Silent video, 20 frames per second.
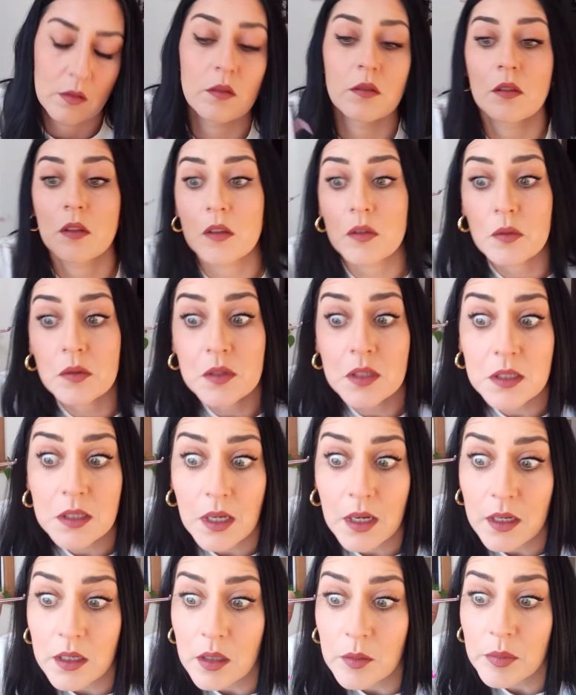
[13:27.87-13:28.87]
So this one's a
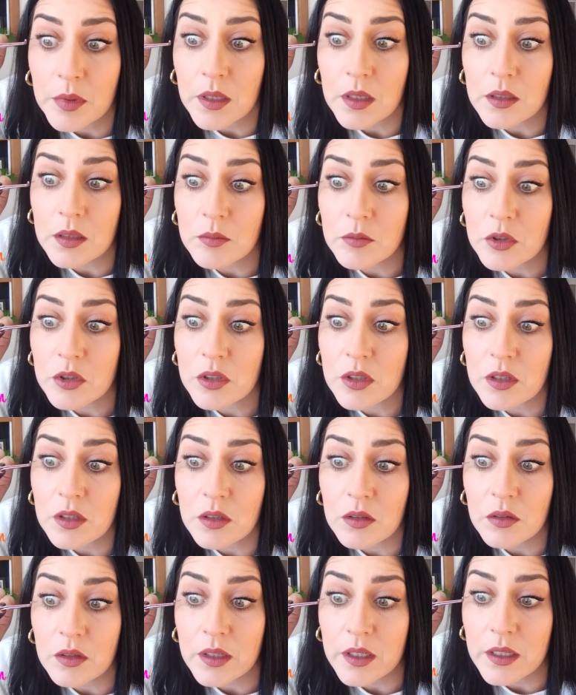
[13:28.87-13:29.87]
tiny piece. I'm just going to
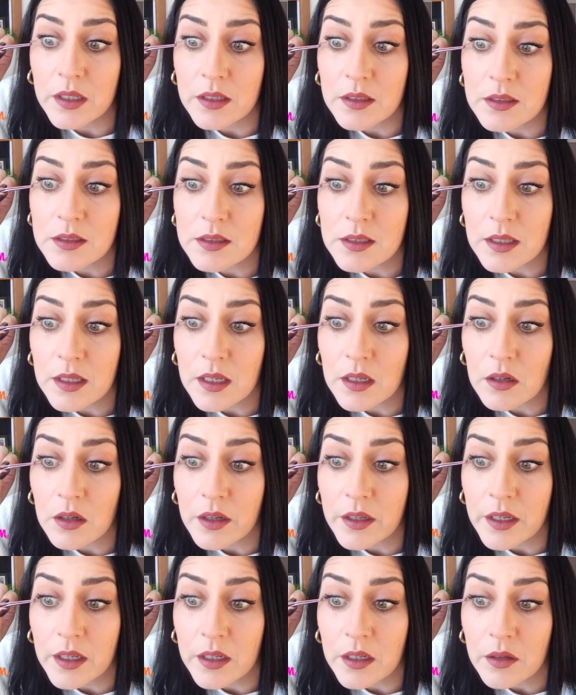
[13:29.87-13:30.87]
go ahead and stick it
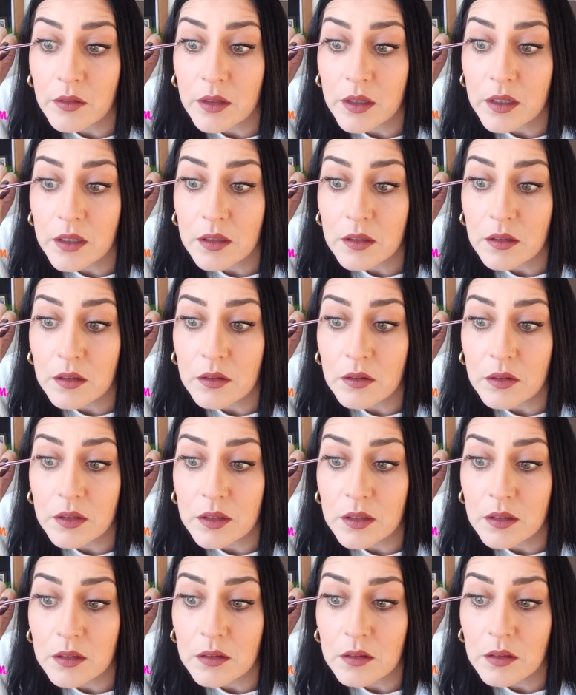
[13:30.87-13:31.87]
on anyway, so
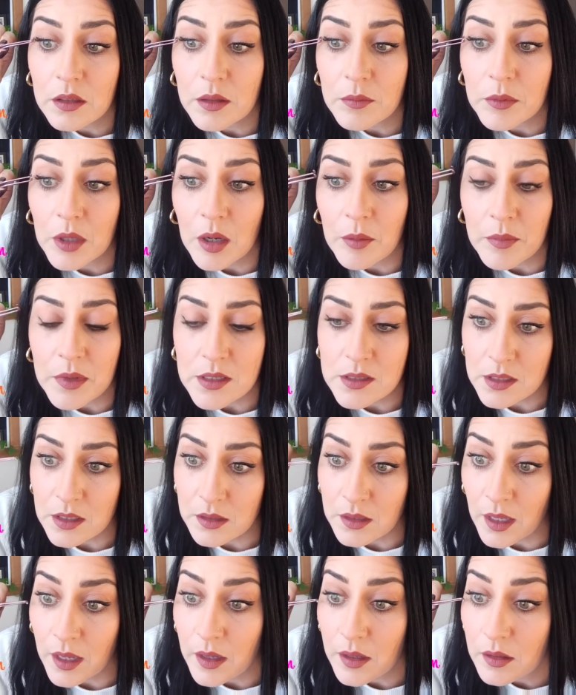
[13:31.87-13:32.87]
I'm not missing
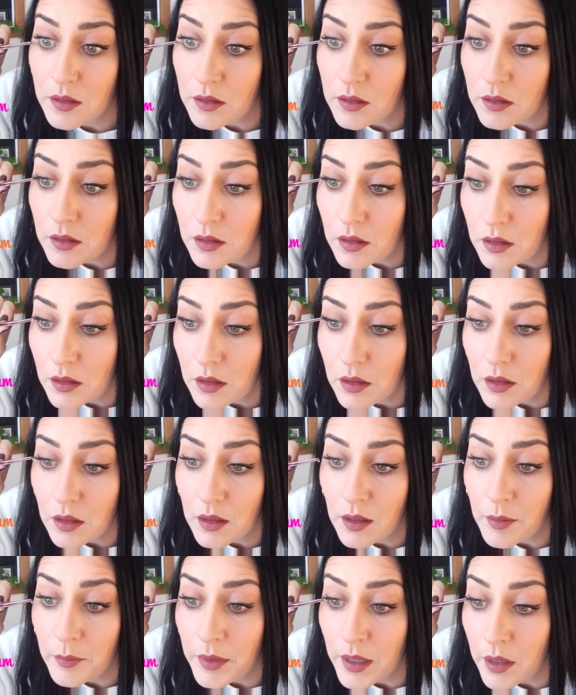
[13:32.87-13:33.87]
that
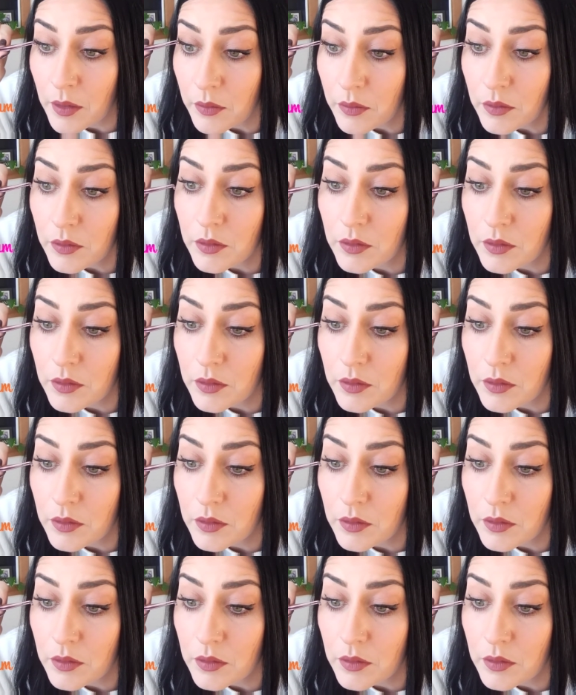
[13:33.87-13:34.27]
amount.